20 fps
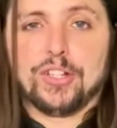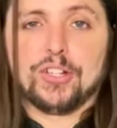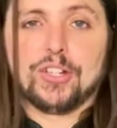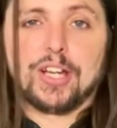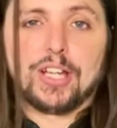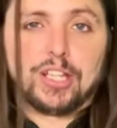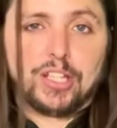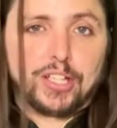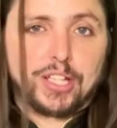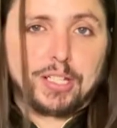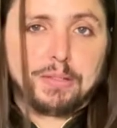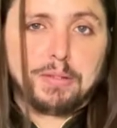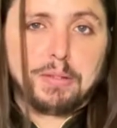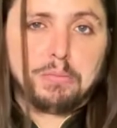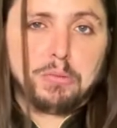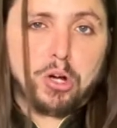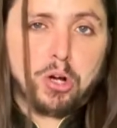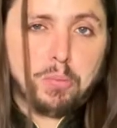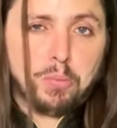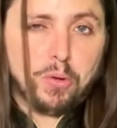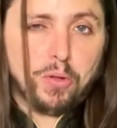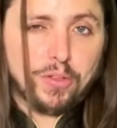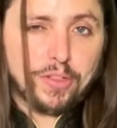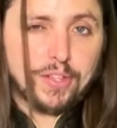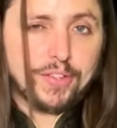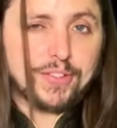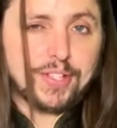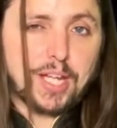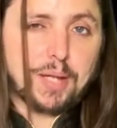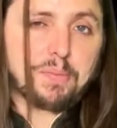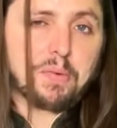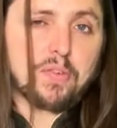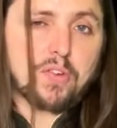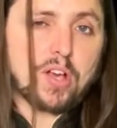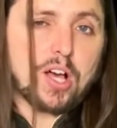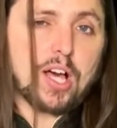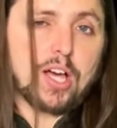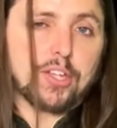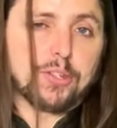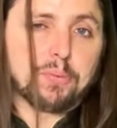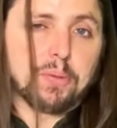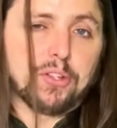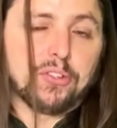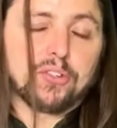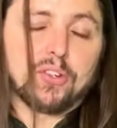not looking to be mobile in this type of cosplay.